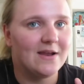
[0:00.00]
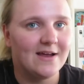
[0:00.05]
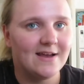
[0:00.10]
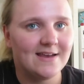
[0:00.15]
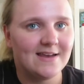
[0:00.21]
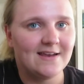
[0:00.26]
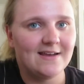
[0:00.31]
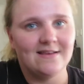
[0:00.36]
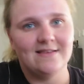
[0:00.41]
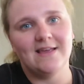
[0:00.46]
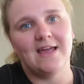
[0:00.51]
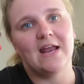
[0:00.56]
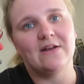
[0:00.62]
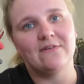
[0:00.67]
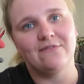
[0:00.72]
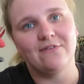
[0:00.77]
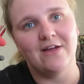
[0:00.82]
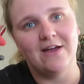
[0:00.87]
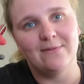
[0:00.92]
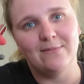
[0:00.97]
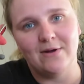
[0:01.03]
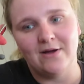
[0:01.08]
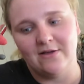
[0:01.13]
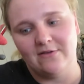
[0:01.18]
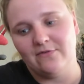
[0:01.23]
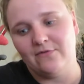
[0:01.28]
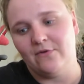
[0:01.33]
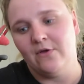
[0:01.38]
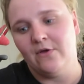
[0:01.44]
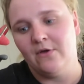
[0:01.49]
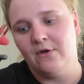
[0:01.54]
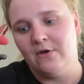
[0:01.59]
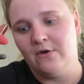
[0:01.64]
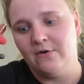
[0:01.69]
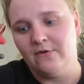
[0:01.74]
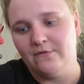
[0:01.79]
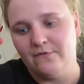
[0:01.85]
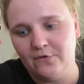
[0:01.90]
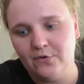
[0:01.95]
but I needed to get a fly mask
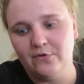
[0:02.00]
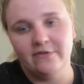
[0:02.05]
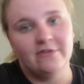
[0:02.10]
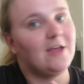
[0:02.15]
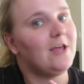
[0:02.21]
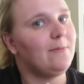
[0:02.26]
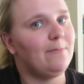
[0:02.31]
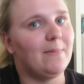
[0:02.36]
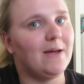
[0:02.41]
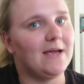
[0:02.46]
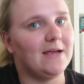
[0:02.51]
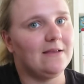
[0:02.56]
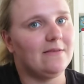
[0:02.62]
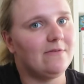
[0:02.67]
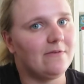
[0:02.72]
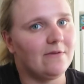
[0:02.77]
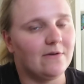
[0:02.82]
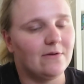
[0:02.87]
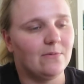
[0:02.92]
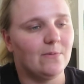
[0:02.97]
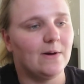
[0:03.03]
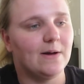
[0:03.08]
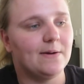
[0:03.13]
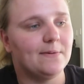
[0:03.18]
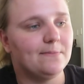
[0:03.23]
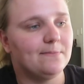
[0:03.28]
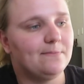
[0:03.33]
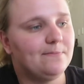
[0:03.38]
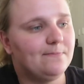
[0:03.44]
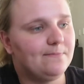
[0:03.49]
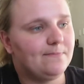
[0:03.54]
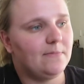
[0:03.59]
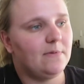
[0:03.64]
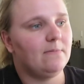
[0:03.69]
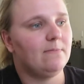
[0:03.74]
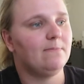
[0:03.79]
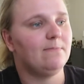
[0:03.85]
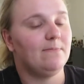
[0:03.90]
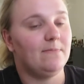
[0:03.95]
for said mate, so, um,
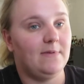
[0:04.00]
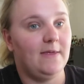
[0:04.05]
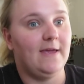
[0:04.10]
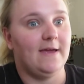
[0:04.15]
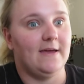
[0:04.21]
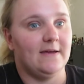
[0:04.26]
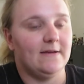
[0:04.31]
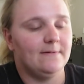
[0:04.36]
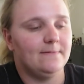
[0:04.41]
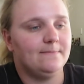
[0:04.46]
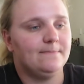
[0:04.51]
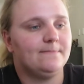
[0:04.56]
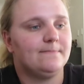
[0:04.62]
yeah.